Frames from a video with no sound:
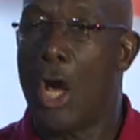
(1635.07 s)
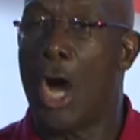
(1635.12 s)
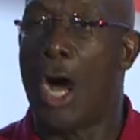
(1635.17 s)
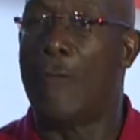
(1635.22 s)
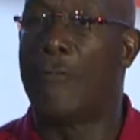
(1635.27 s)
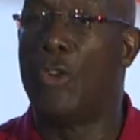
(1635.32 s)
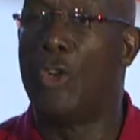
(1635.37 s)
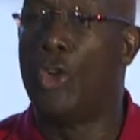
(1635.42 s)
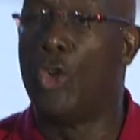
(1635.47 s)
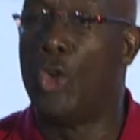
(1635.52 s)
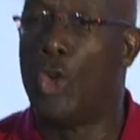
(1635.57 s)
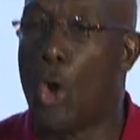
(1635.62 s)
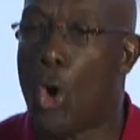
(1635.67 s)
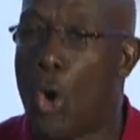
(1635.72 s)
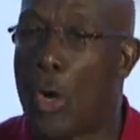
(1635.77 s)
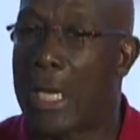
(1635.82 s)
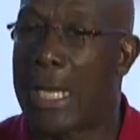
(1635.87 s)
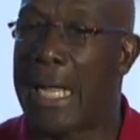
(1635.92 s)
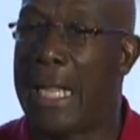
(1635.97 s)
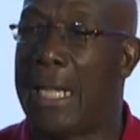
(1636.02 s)
of
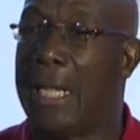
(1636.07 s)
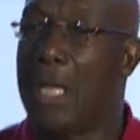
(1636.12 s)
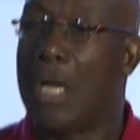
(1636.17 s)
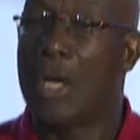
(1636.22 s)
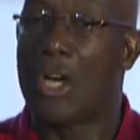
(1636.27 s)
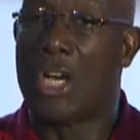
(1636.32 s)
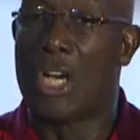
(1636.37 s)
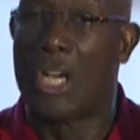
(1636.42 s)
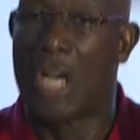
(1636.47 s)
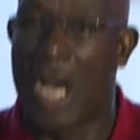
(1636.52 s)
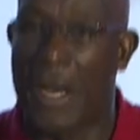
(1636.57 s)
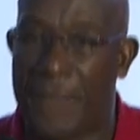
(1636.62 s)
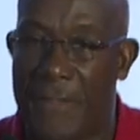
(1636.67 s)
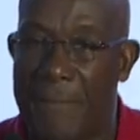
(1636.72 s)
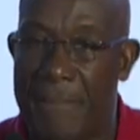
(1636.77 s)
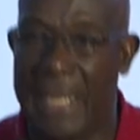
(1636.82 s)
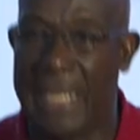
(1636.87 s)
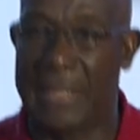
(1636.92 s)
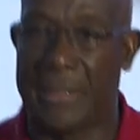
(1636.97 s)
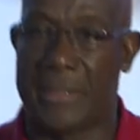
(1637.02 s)
local
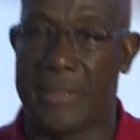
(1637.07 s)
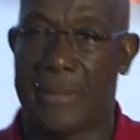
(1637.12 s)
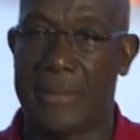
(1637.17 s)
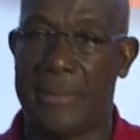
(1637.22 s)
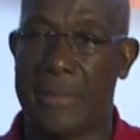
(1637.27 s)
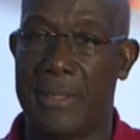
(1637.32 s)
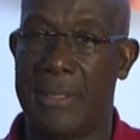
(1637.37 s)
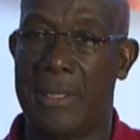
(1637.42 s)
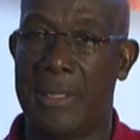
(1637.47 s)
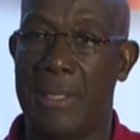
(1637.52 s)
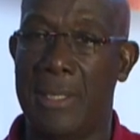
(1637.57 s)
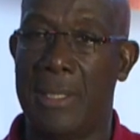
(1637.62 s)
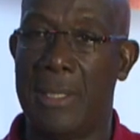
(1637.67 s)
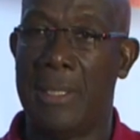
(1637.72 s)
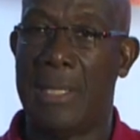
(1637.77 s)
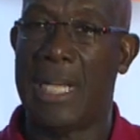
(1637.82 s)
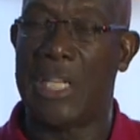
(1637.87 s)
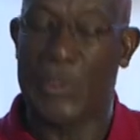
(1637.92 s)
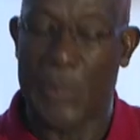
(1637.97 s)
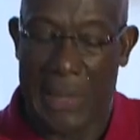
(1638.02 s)
government.
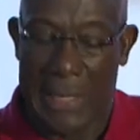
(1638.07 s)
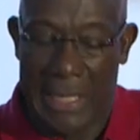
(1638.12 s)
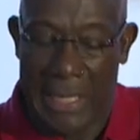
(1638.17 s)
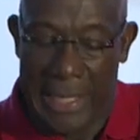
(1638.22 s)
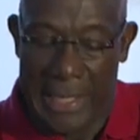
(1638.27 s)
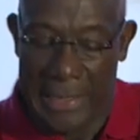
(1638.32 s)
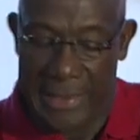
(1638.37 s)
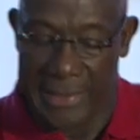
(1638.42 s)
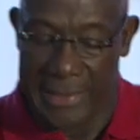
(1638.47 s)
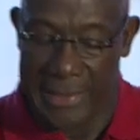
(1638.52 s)
That's what it is.